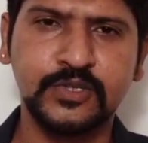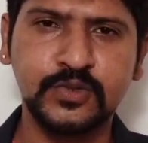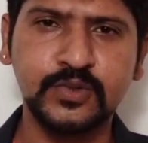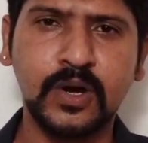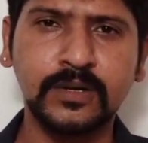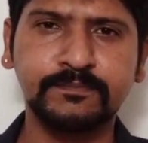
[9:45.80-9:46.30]

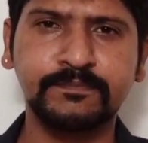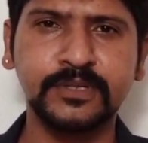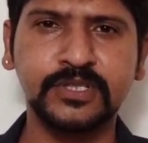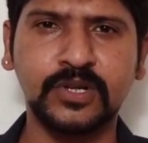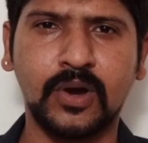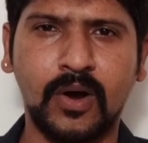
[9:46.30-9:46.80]
Do not
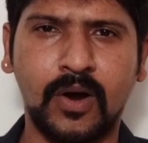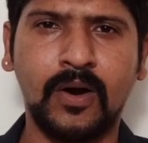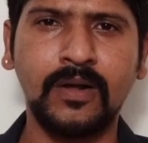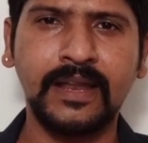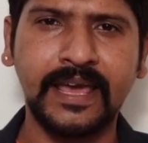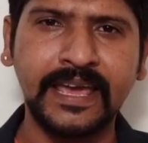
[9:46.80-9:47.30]
put
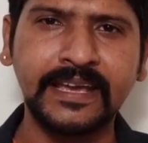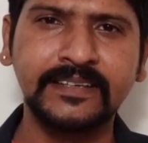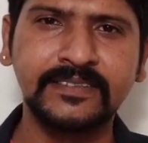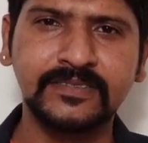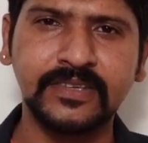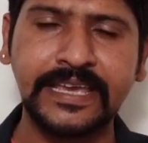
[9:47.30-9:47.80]
all
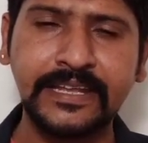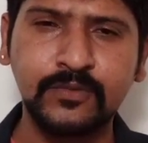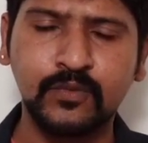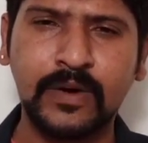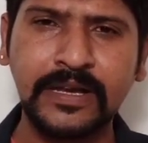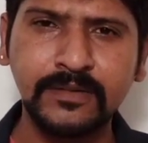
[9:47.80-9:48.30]
eggs
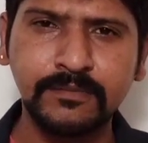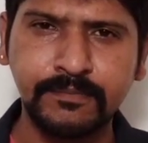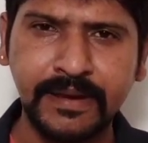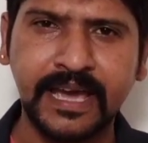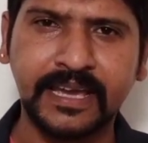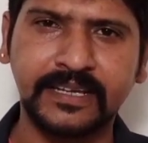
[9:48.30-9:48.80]
in
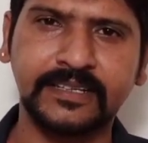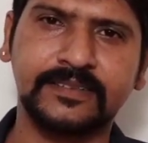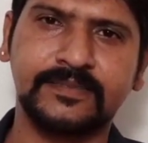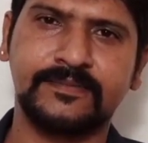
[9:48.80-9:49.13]
one bag.